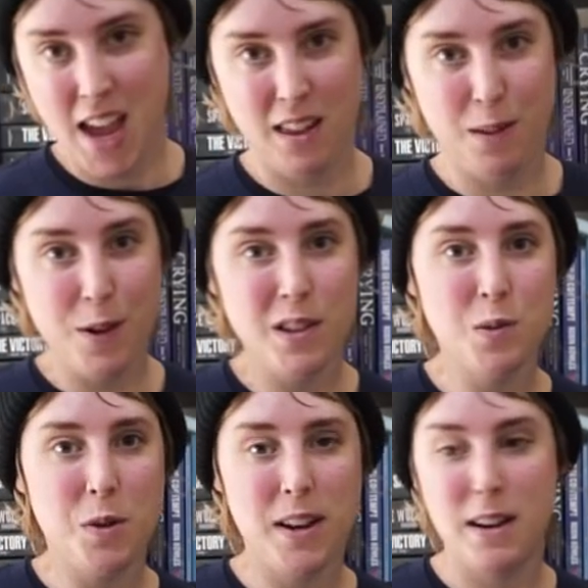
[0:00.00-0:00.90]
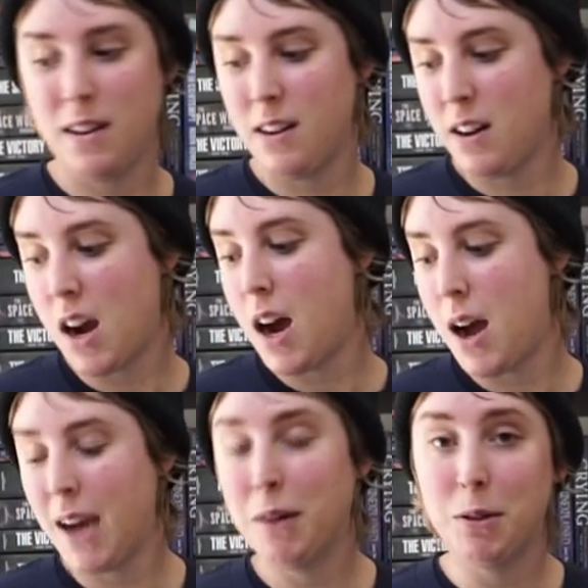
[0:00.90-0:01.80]
And the first one,
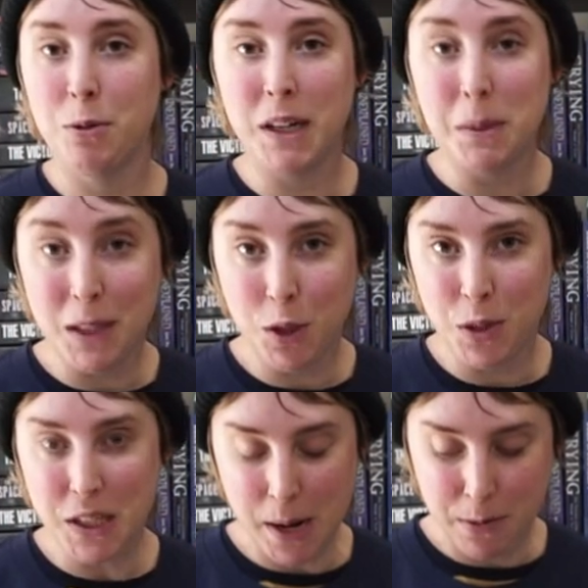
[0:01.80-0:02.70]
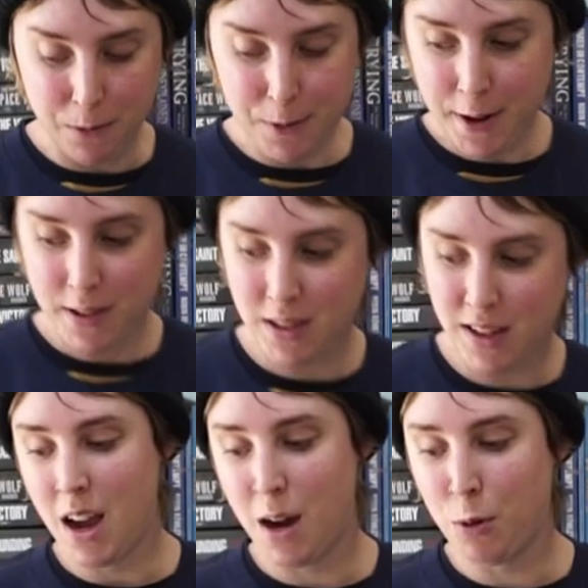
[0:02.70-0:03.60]
I would recommend you watch that one first.
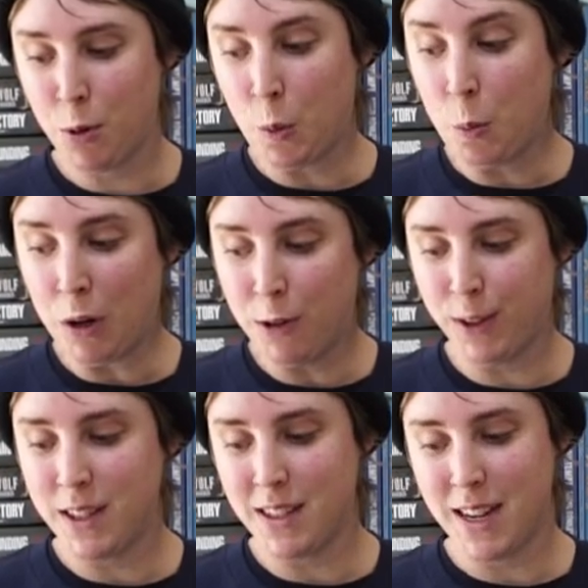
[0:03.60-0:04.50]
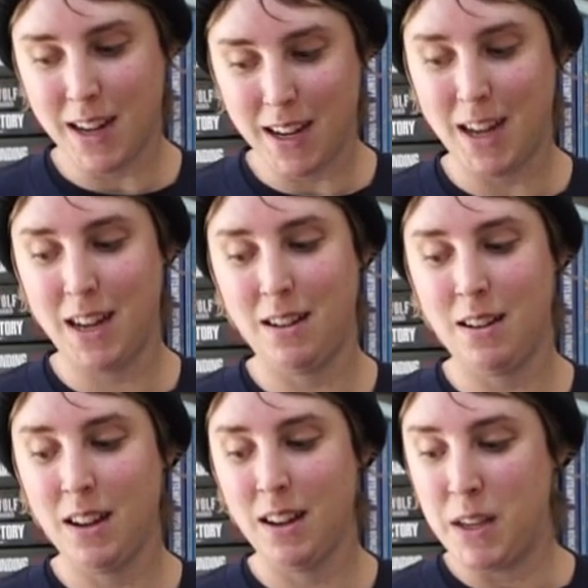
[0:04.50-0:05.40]
I will briefly state again,
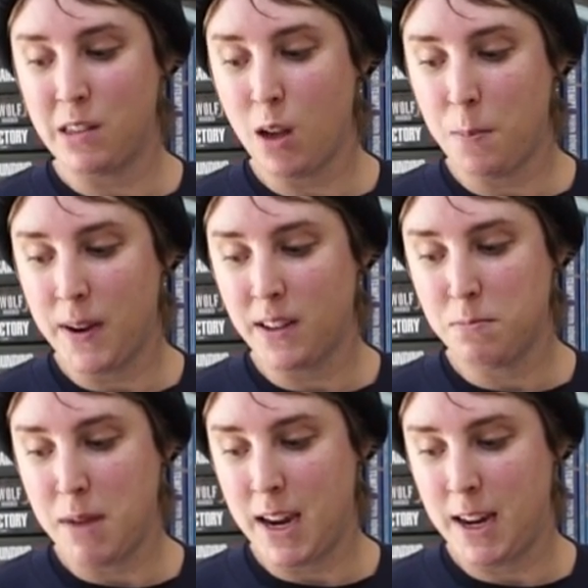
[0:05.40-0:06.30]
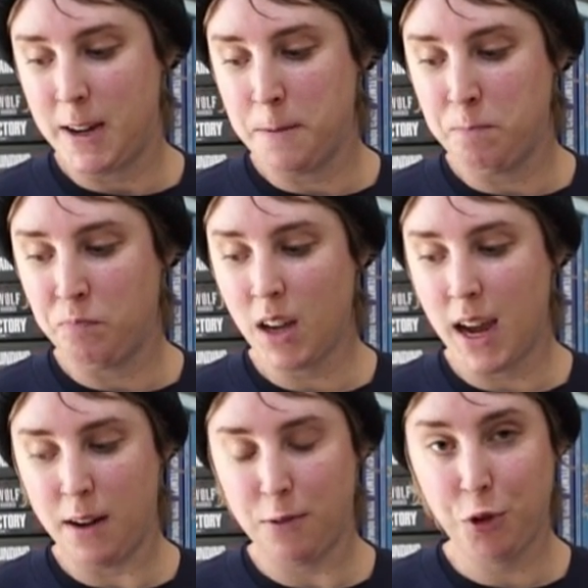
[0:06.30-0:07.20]
these topics may
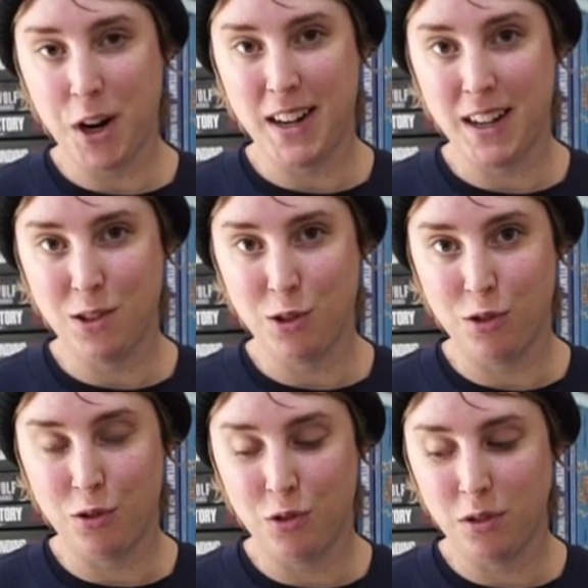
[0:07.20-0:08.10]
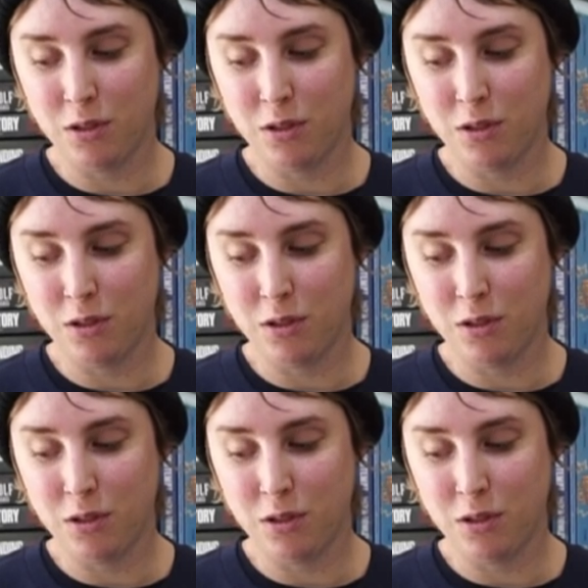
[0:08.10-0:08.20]
kind of tread into